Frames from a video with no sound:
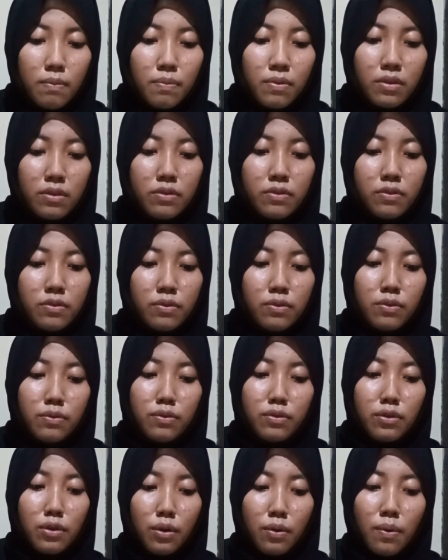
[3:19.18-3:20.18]
But do you
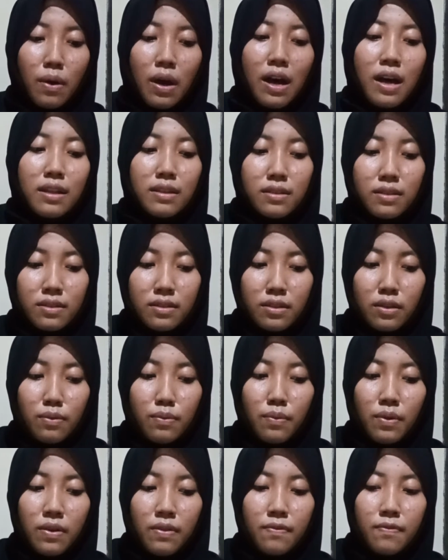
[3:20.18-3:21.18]

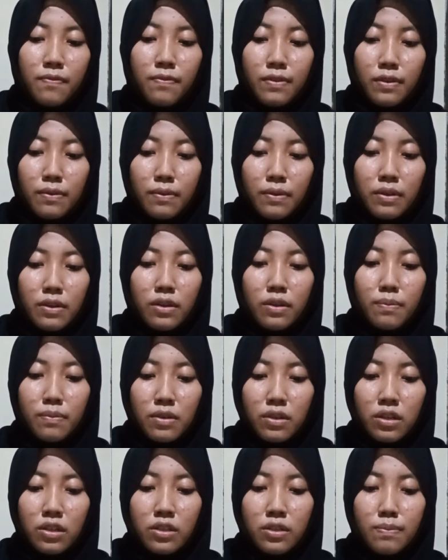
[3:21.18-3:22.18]
understand why fluent
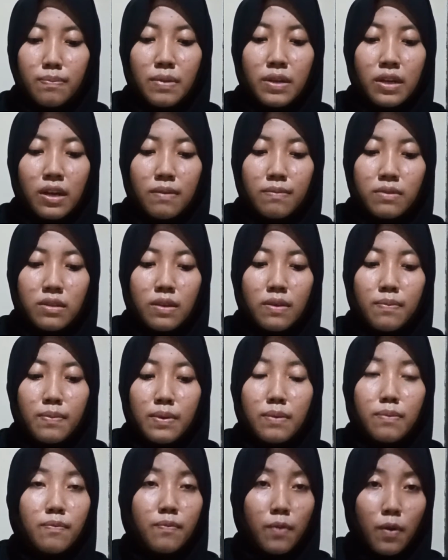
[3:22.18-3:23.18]
communication becomes
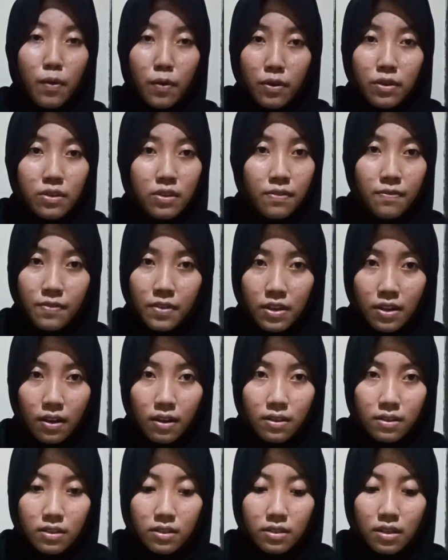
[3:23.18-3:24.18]
even more
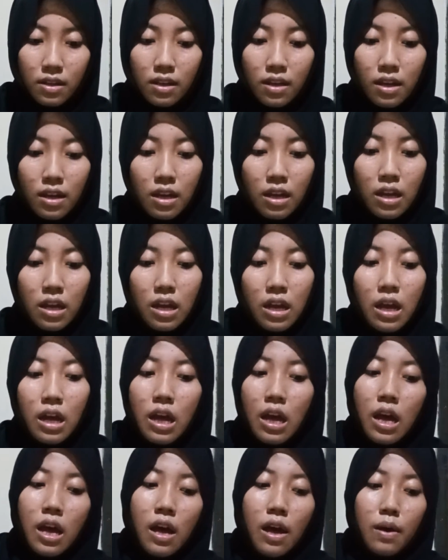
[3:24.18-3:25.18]
difficult?
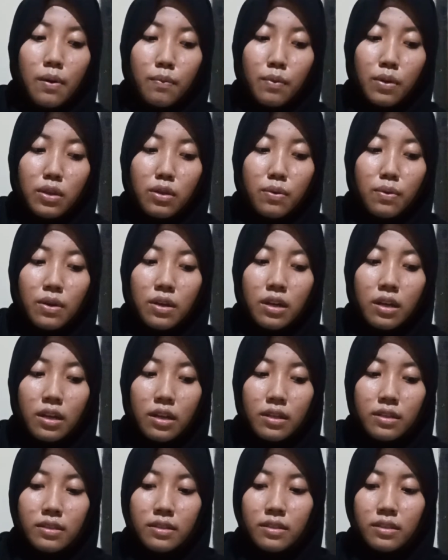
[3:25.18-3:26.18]
When you
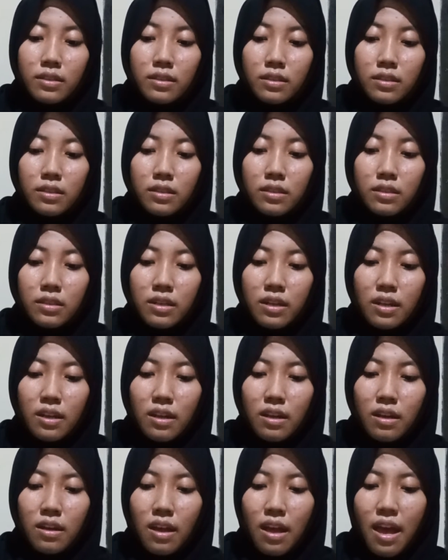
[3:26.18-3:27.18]
add
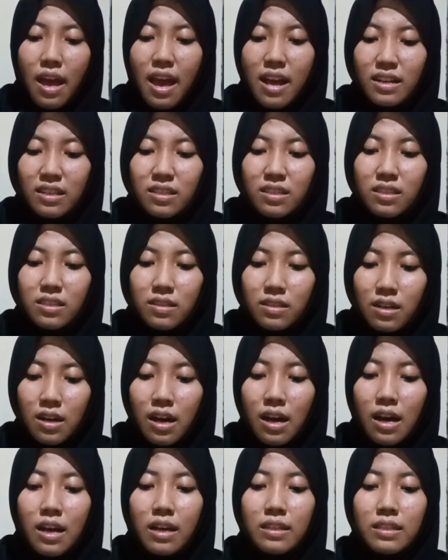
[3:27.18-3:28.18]
the
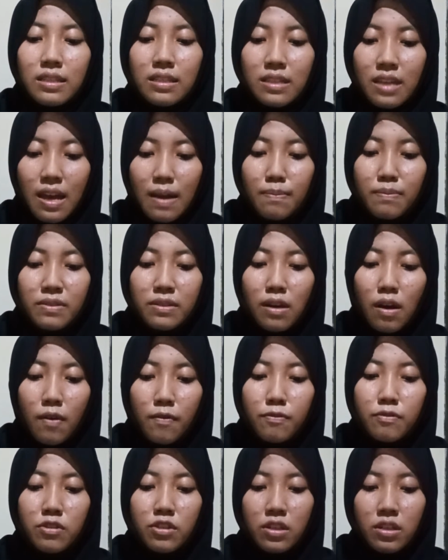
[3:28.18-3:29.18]
extra steps
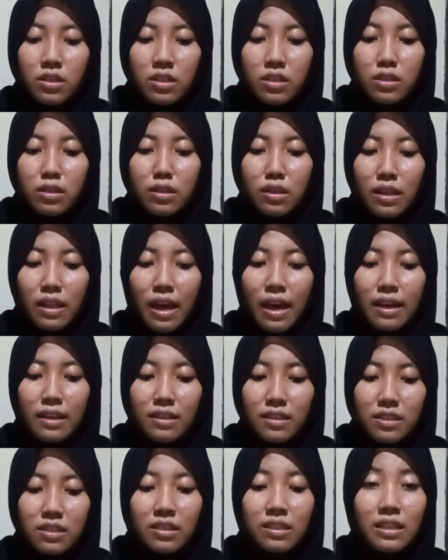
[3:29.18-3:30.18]
of traditional
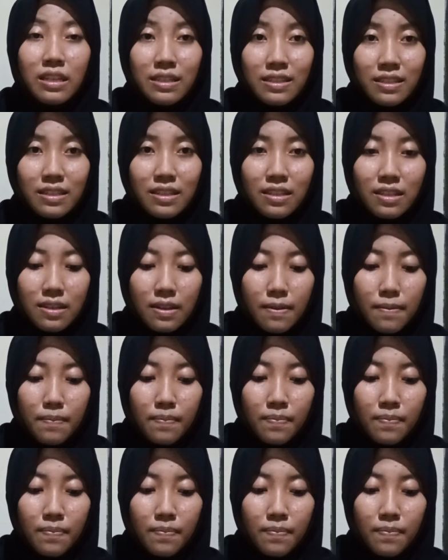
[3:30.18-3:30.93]
English lesson.